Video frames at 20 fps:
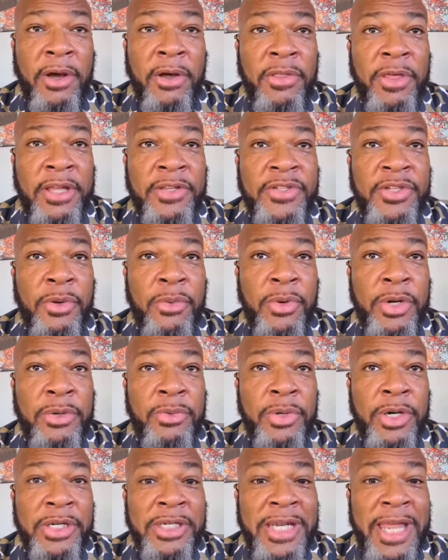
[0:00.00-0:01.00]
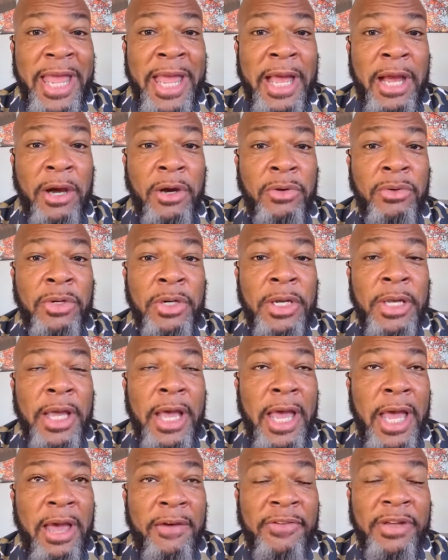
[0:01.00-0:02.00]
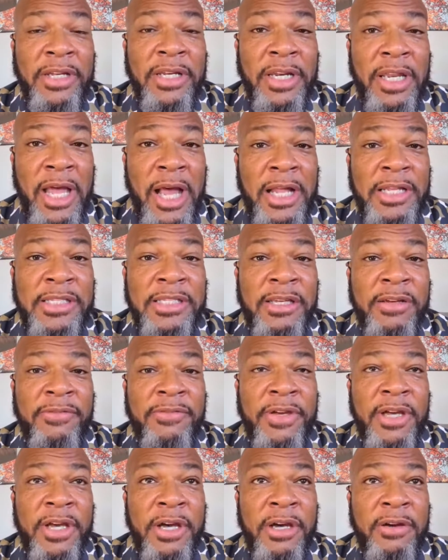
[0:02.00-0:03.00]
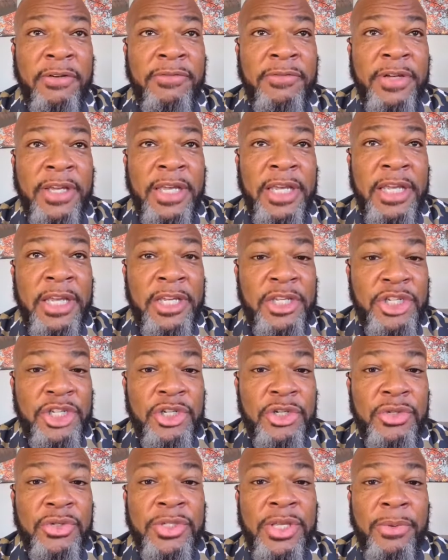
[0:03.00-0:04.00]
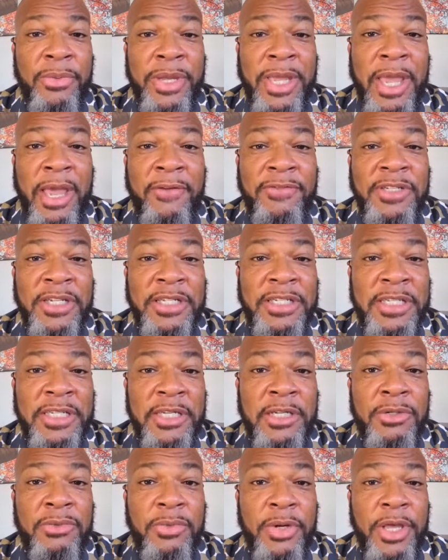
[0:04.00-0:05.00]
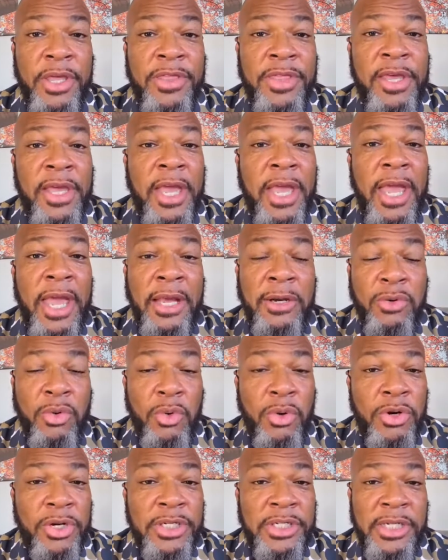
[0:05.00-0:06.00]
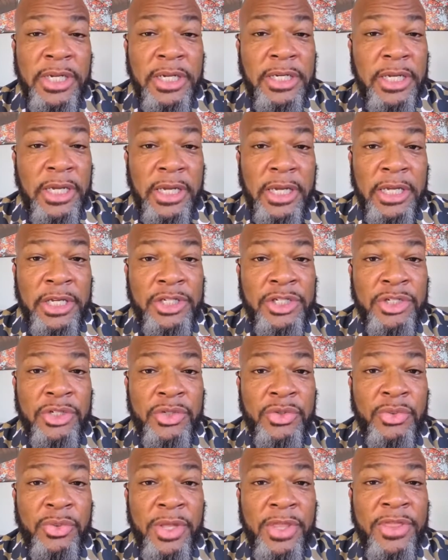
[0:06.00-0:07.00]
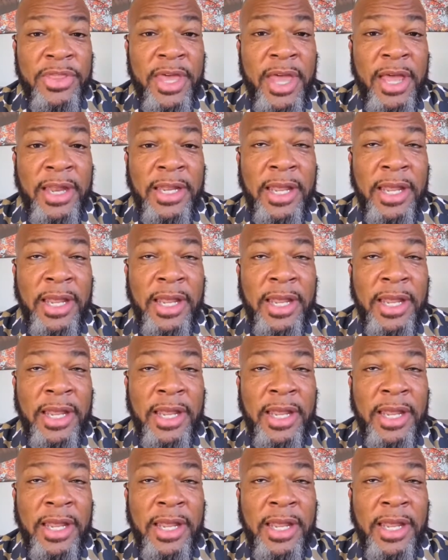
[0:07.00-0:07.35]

all that. So we're now having lots of issues that we have to deal with and quarantining issues with that.